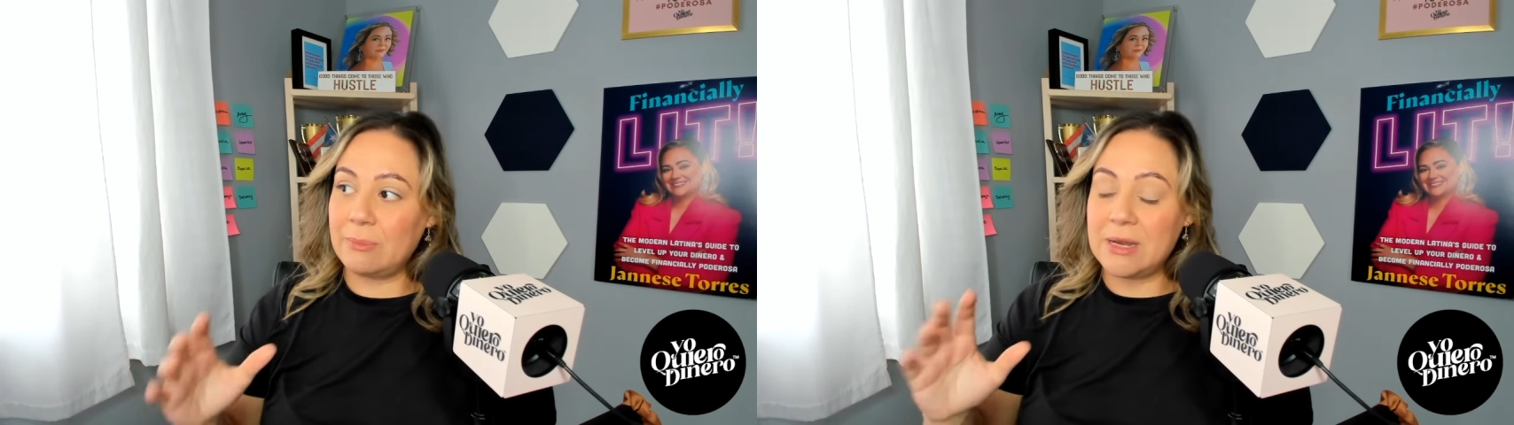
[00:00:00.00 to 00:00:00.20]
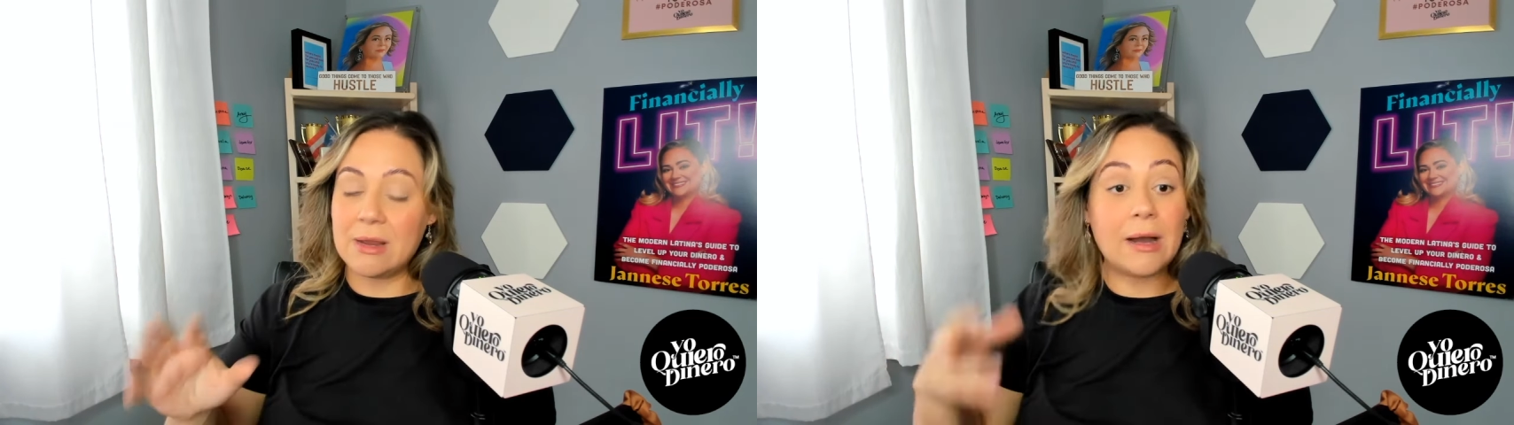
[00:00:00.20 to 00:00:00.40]

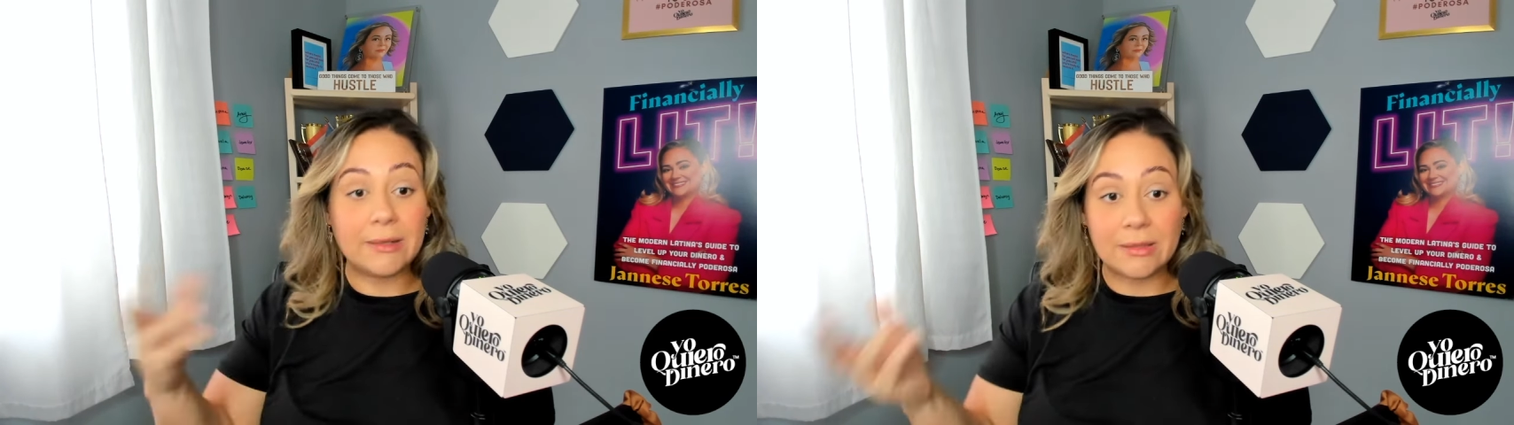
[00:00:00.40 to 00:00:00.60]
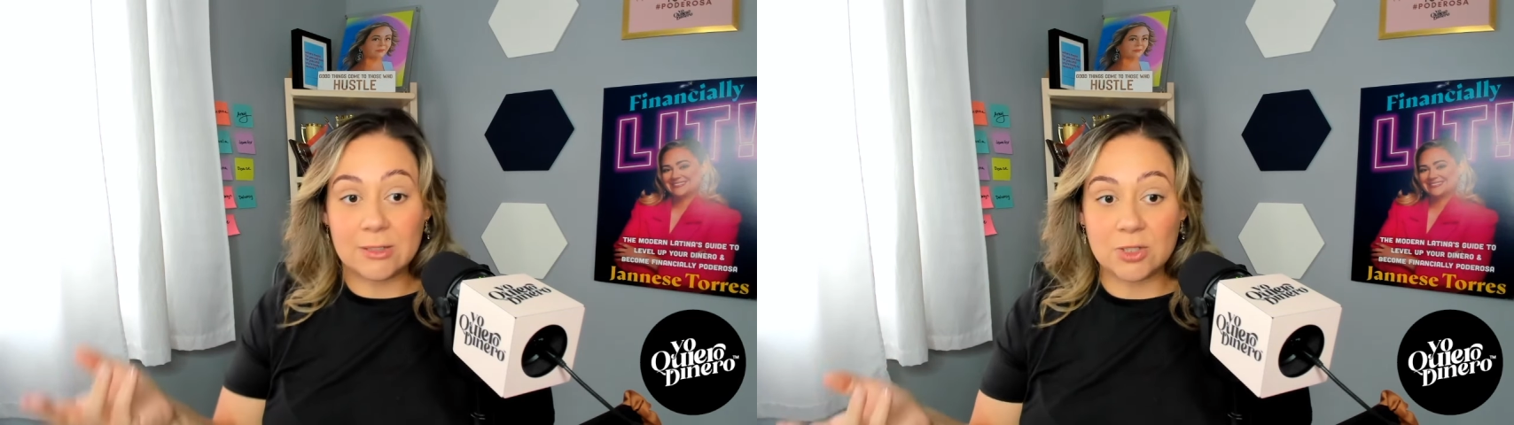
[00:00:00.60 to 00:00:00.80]

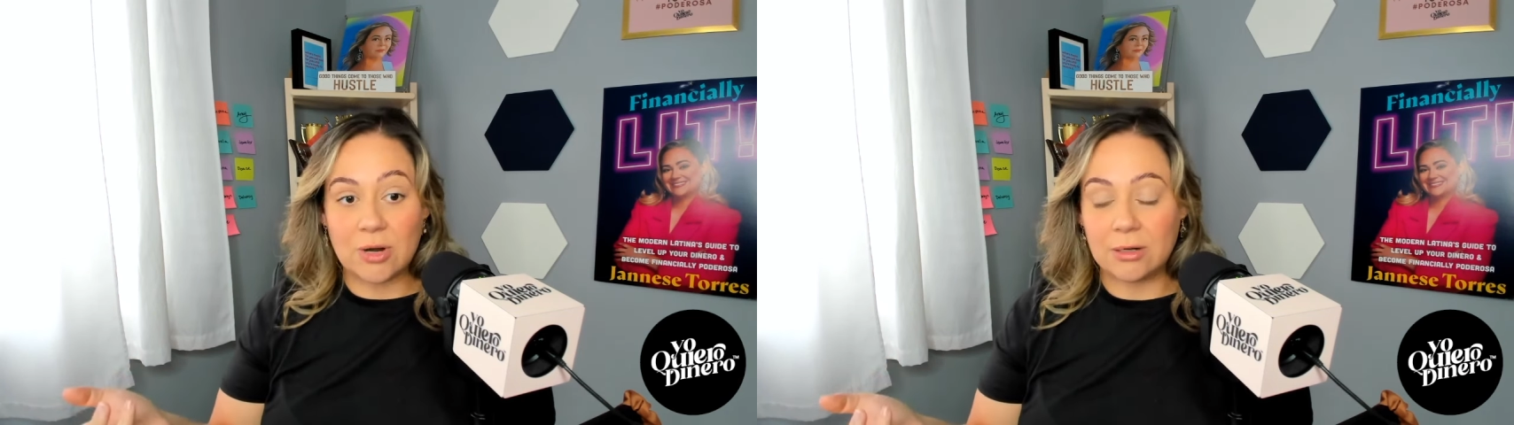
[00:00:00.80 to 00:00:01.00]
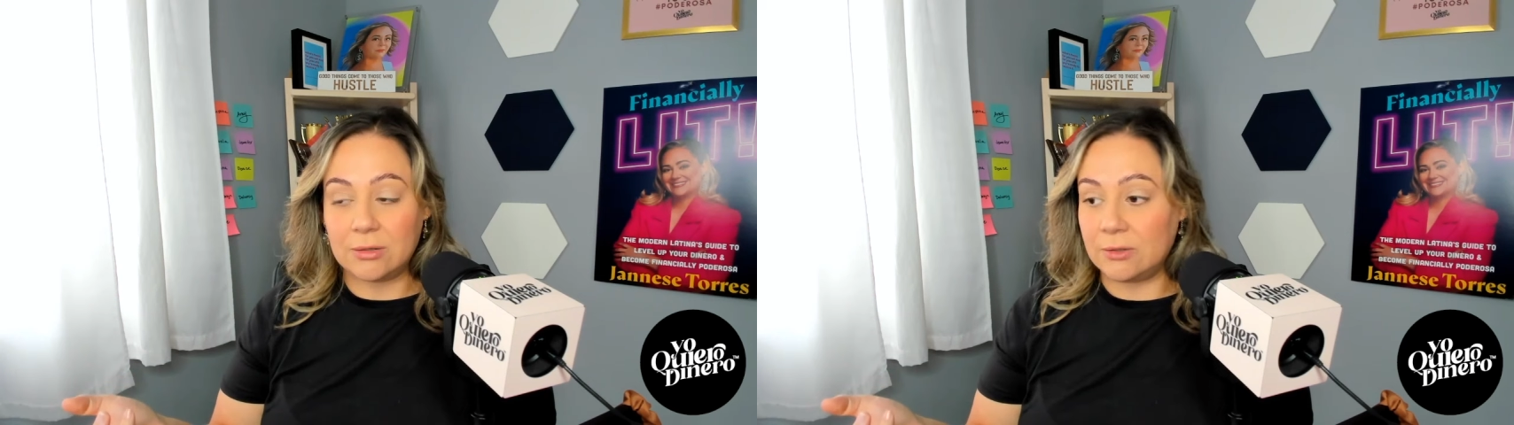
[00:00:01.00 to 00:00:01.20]
beyond the
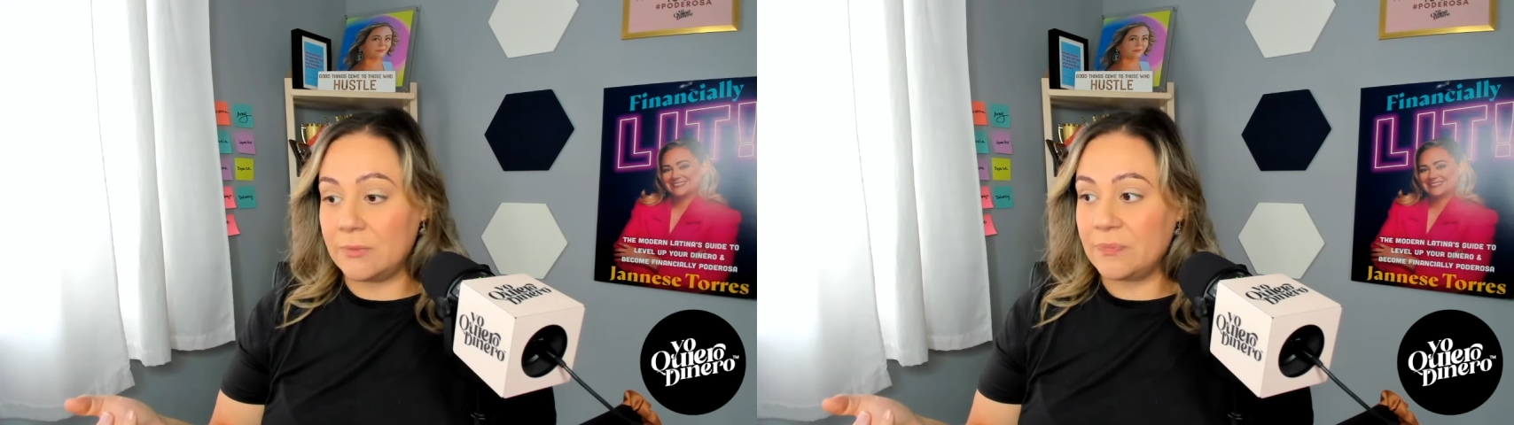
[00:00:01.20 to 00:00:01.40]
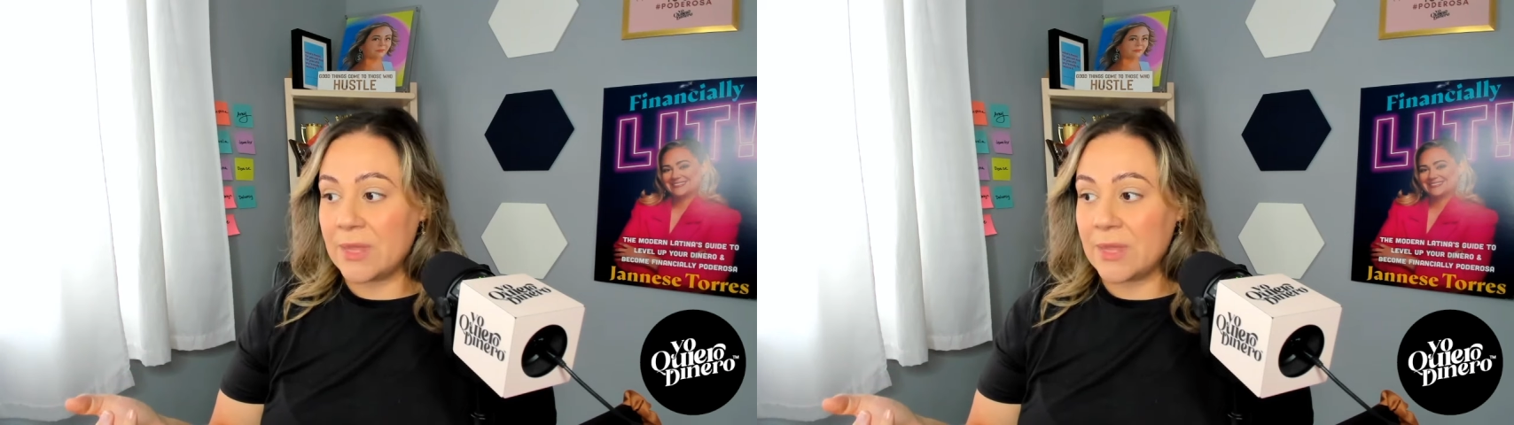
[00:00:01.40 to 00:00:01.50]
struggle,